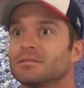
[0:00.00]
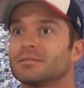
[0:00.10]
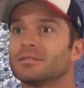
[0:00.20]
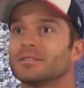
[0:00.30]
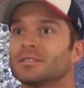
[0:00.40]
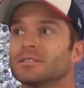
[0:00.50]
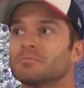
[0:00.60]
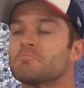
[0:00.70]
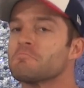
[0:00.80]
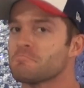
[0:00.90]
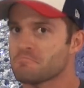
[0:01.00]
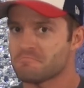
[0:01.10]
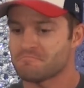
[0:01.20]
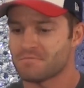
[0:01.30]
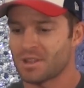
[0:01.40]

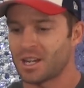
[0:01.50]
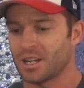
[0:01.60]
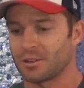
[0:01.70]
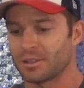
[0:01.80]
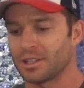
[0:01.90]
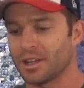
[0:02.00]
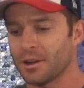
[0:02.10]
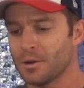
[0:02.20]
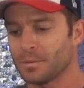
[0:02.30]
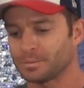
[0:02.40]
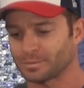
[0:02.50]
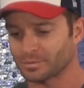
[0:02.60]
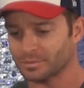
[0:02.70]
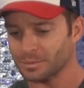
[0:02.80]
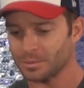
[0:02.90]
here we go.
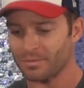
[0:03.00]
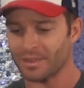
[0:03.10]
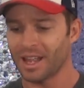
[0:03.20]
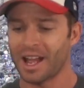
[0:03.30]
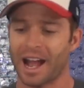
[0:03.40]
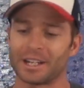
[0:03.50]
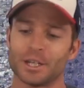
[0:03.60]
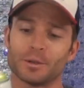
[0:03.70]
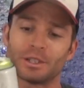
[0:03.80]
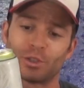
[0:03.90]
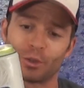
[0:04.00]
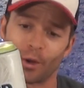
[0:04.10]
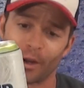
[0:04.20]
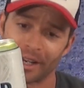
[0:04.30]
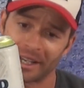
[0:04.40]
I do
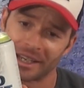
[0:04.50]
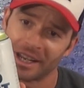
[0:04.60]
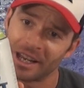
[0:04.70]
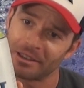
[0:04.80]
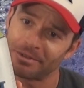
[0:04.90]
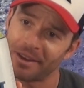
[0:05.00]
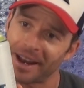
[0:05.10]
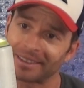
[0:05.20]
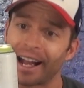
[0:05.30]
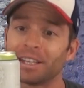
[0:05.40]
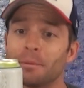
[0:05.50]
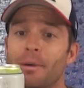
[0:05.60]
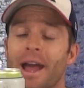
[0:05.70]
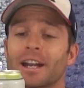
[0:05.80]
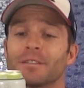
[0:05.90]
enjoy the fact that on the
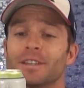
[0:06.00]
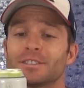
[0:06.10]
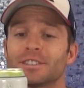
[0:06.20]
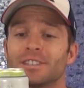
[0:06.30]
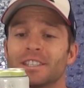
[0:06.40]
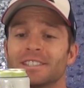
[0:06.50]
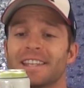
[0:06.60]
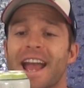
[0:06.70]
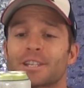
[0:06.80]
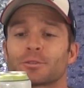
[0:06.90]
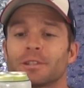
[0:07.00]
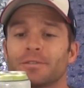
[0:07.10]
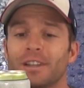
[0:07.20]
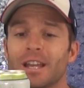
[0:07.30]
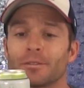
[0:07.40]
back of this it says naturally
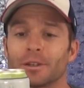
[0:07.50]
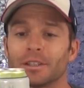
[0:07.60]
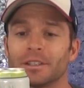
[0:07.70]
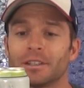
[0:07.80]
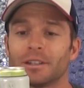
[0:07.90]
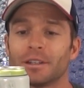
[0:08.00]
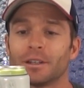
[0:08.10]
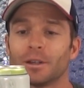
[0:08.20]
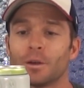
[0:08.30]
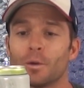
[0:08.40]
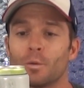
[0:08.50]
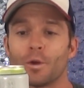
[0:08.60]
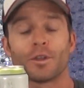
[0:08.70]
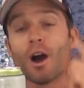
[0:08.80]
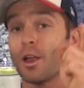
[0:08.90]
flavored
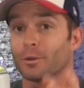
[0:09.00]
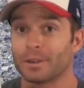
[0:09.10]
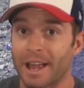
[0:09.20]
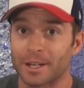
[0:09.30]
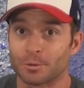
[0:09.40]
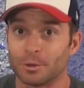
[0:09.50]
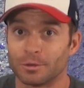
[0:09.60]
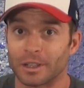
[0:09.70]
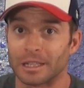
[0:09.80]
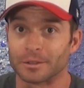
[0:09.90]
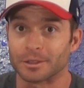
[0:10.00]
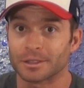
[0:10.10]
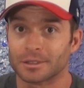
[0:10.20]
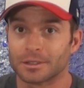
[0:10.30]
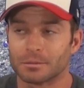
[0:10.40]
with other natural
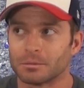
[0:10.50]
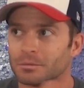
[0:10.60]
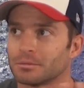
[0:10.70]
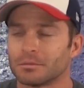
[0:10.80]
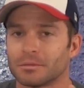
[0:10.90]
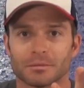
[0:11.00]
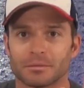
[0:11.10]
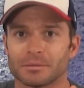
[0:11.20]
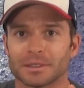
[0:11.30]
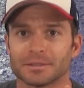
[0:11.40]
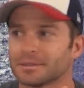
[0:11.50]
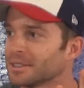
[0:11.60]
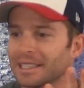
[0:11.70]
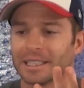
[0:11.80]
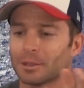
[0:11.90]
flavors.
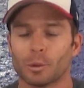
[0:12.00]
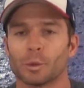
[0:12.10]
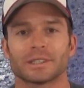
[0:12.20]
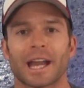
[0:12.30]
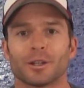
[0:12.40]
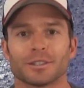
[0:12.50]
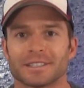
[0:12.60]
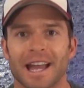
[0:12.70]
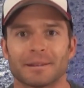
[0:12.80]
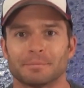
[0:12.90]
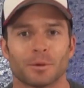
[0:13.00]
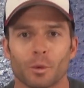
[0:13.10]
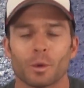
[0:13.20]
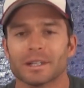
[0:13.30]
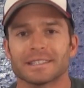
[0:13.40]
What the hell does that?
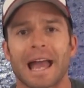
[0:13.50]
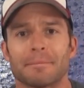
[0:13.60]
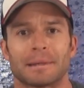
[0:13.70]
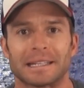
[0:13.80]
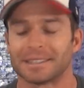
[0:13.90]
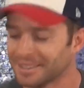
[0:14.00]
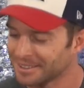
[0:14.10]
What does that mean?